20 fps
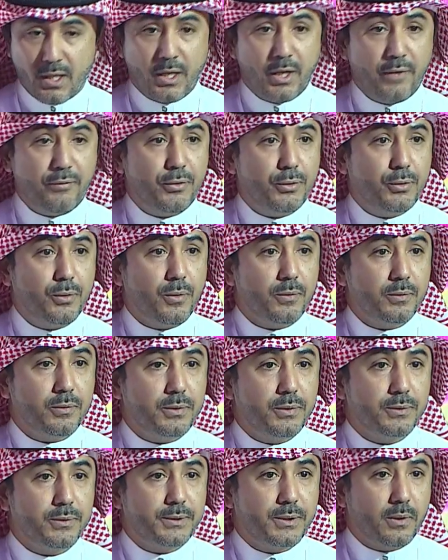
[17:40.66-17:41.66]
do so,
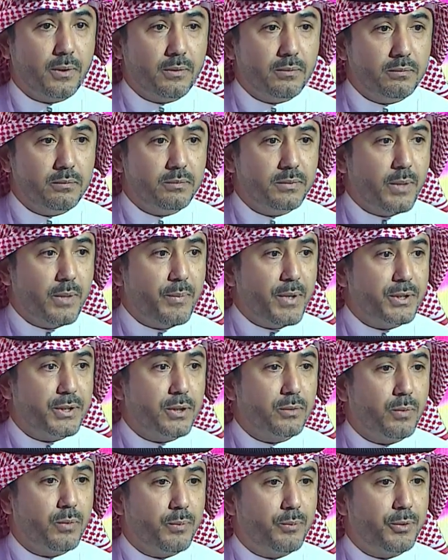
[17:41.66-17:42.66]
the patient will
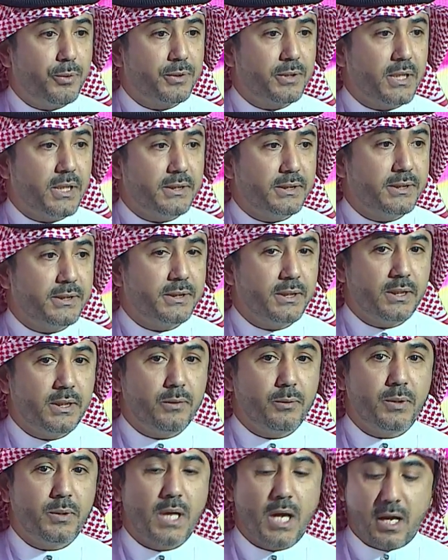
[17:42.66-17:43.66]
progress and you will have
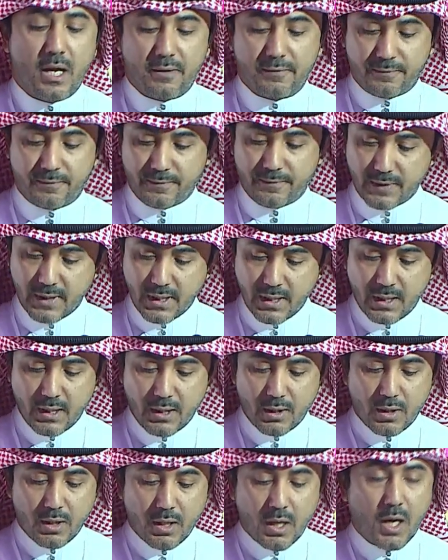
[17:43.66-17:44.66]

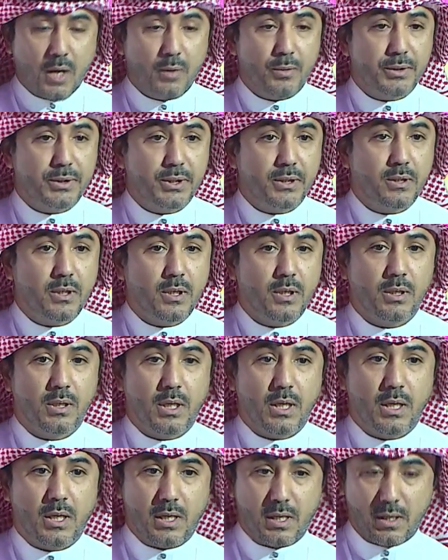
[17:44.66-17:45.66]
aortic
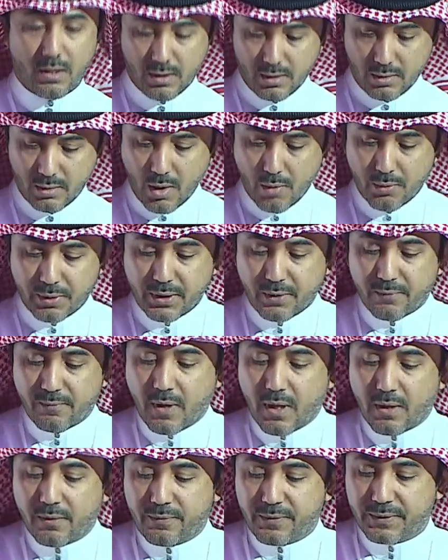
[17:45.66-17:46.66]
valve
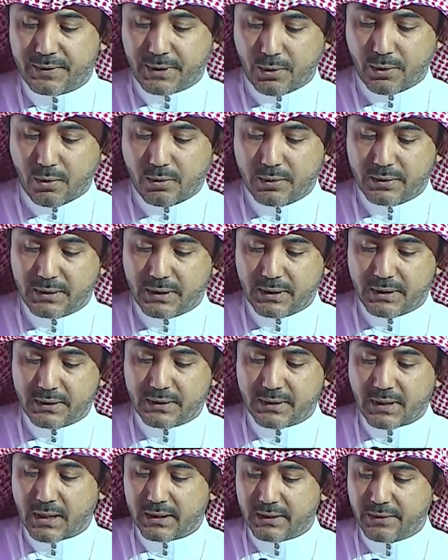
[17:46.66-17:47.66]
stenosis,
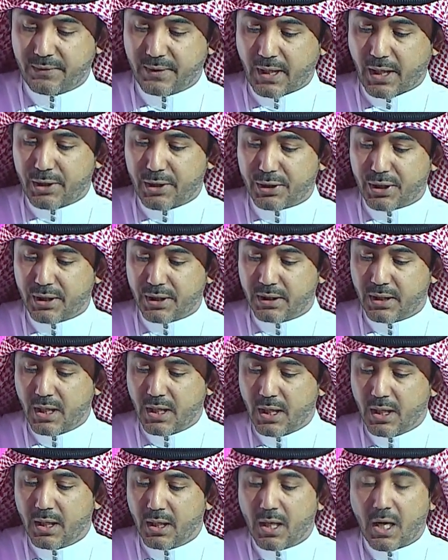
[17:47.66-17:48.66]
calcification. Actually,
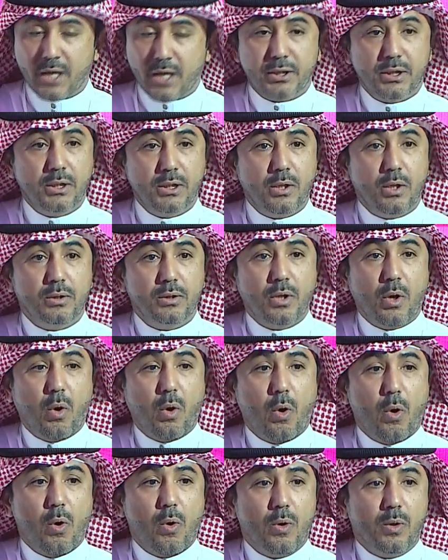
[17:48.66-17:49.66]
the whole
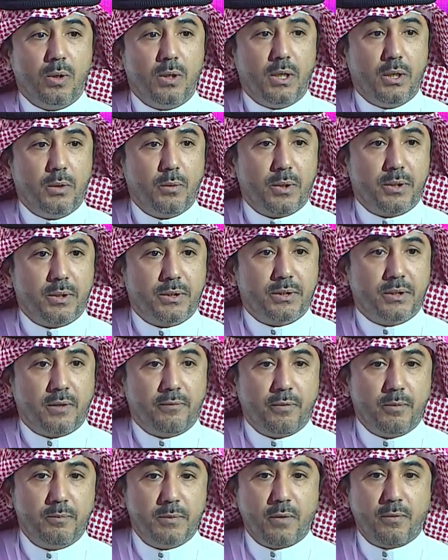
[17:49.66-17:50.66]
aorta from the
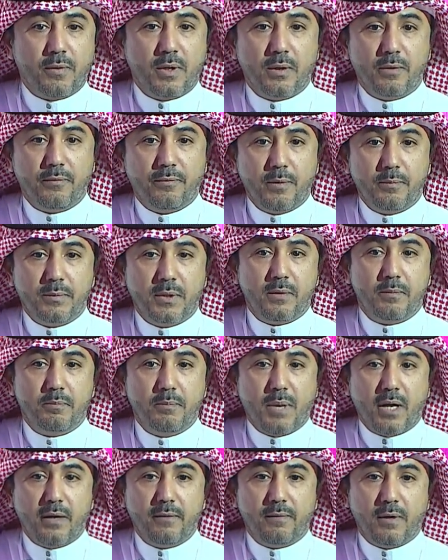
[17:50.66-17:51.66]
bivalve,
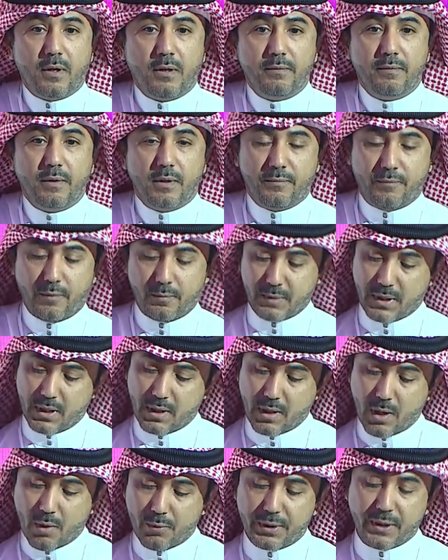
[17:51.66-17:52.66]
from the aortic valve
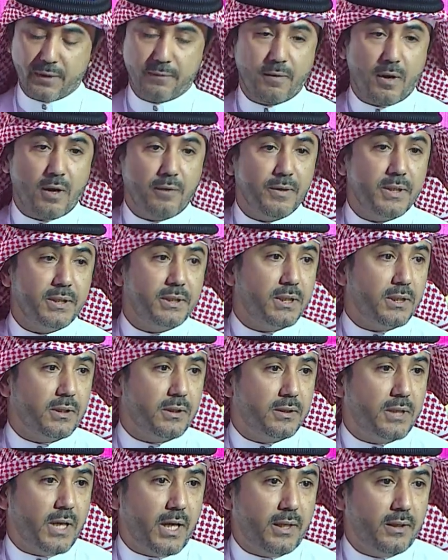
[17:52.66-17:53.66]
until the end
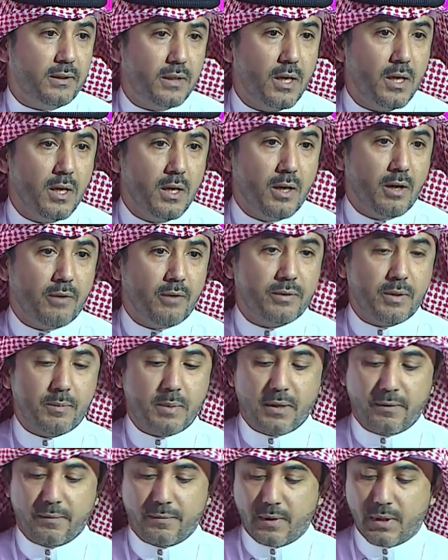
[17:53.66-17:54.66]
of the
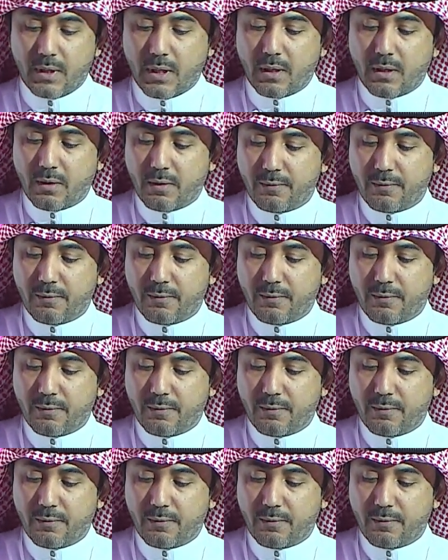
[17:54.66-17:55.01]
aortic